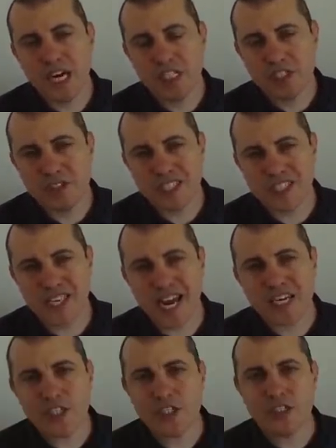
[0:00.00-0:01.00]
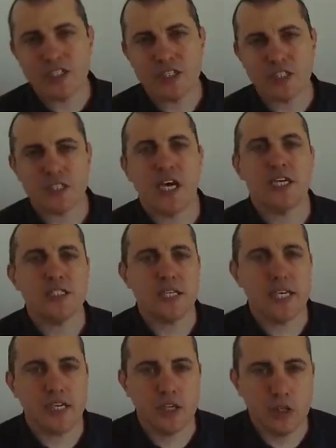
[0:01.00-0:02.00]
A transaction does not
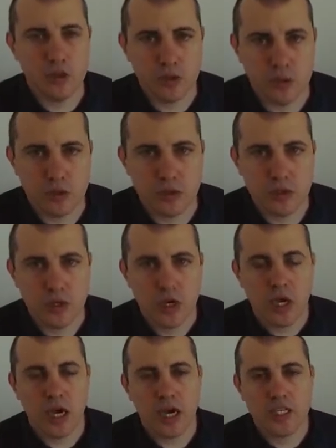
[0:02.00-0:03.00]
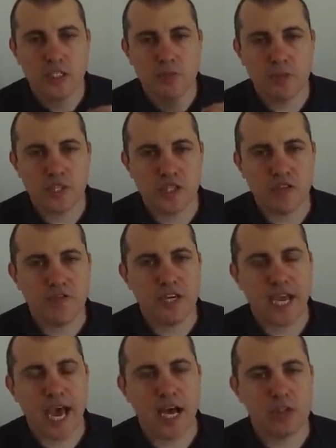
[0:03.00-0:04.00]
include a
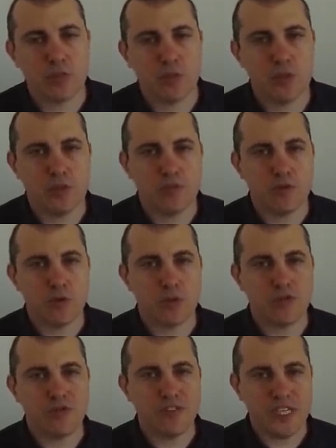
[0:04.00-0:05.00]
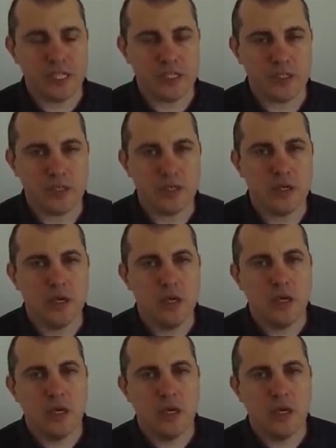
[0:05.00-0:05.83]
specific output for fees.